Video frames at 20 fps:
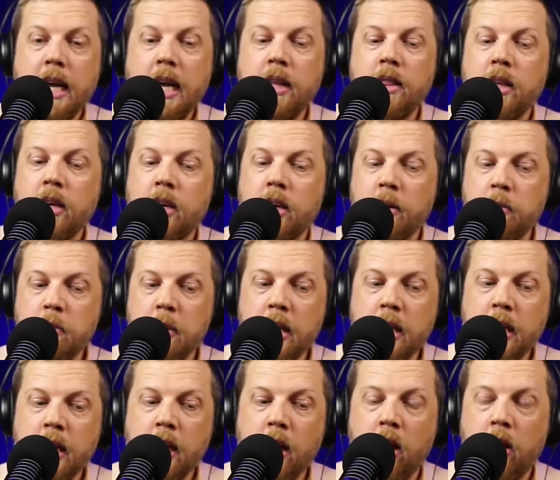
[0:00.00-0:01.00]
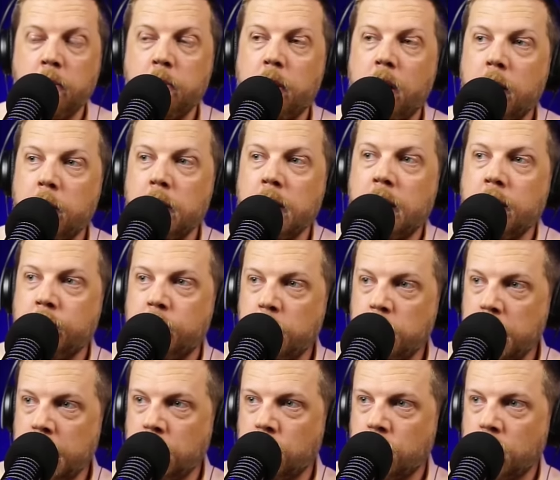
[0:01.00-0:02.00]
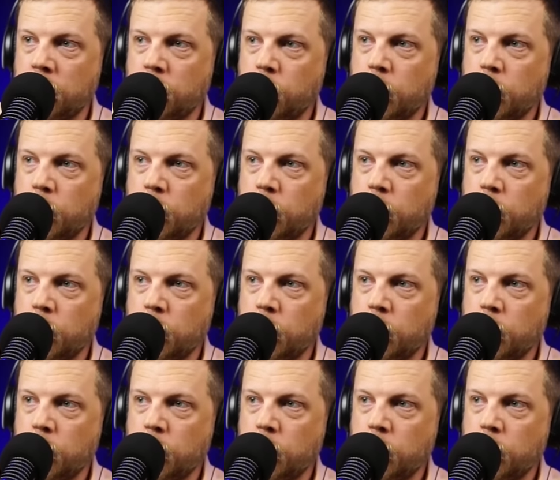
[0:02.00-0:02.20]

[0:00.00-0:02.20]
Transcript: in the Committee on Public Information,